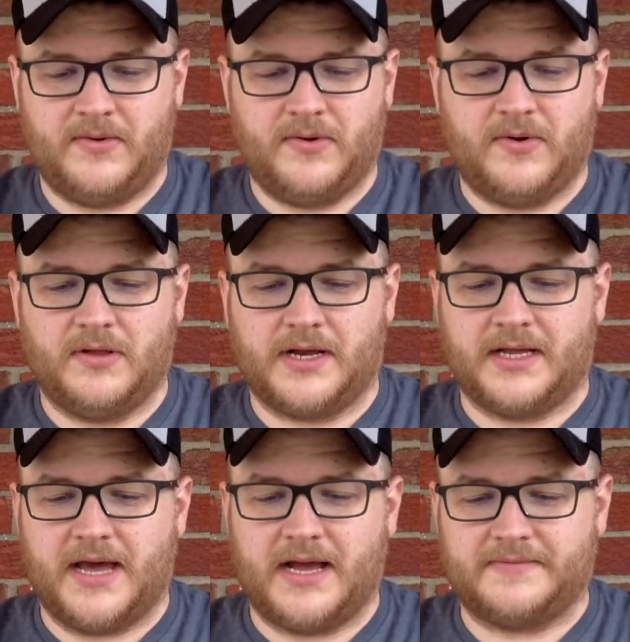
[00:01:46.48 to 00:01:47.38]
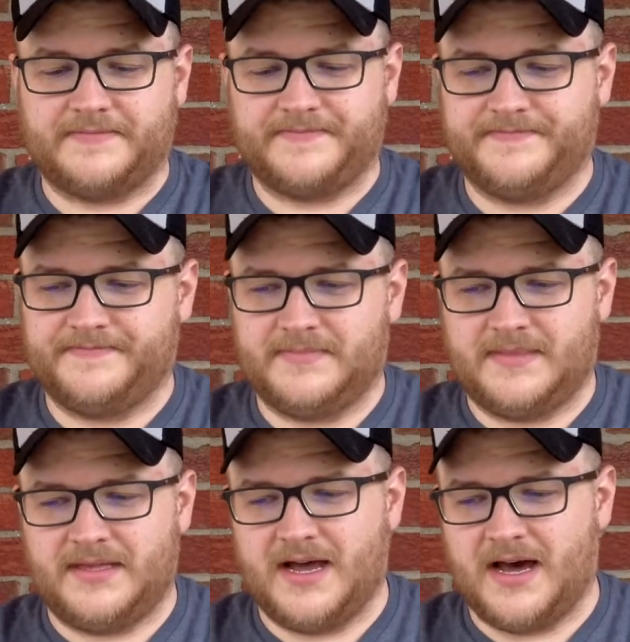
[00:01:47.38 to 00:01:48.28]
Ooh, look at that.
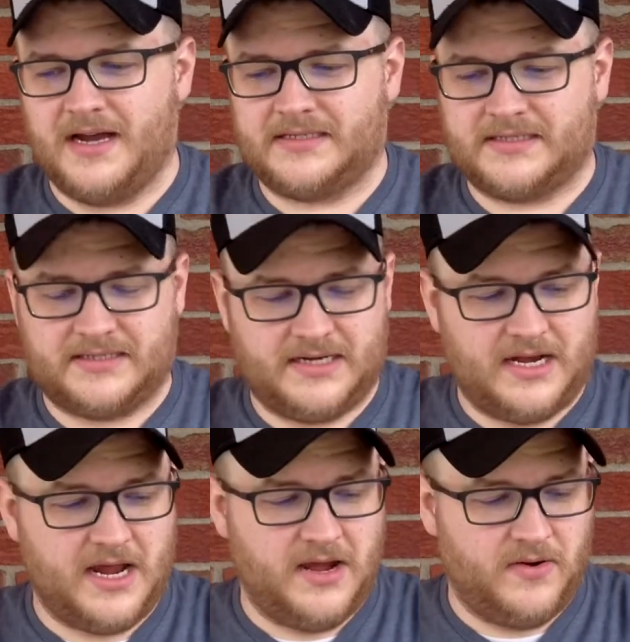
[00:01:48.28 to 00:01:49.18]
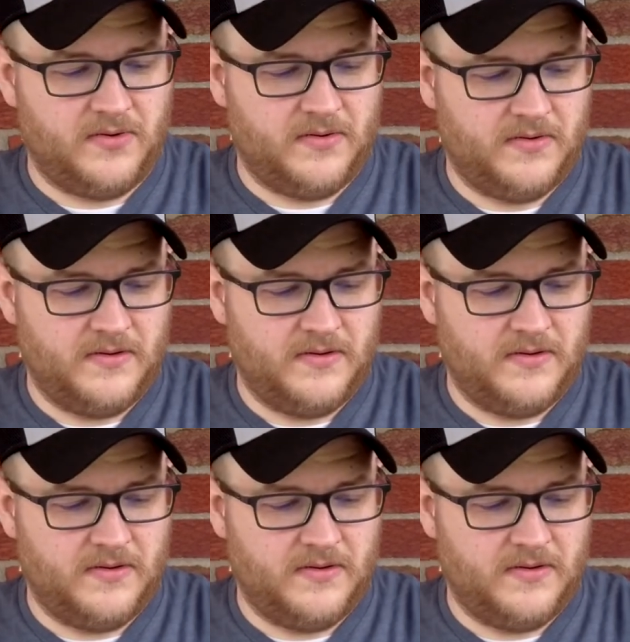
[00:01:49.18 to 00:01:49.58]
Nice, new.